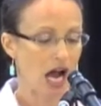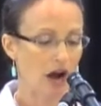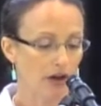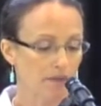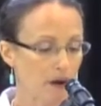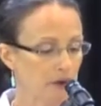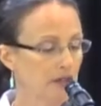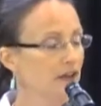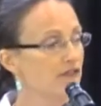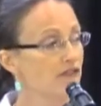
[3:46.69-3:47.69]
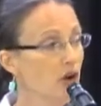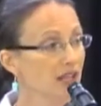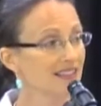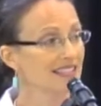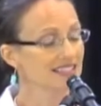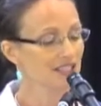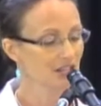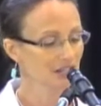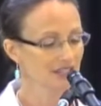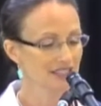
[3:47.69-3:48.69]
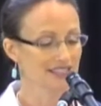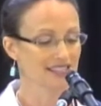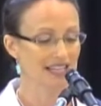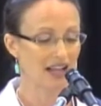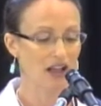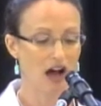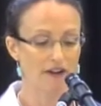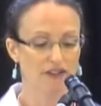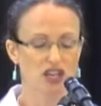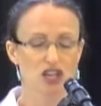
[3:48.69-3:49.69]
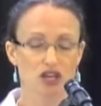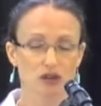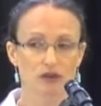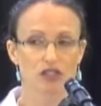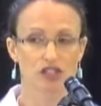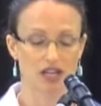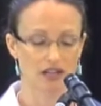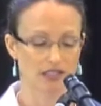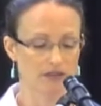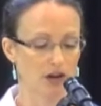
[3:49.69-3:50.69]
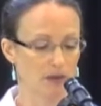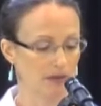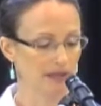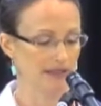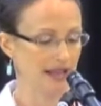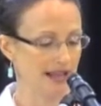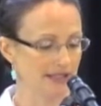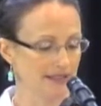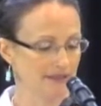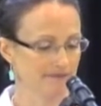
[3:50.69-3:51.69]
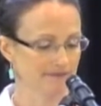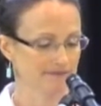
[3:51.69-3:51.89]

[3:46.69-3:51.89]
Our opponent voted this year to sell off huge chunks of our public land.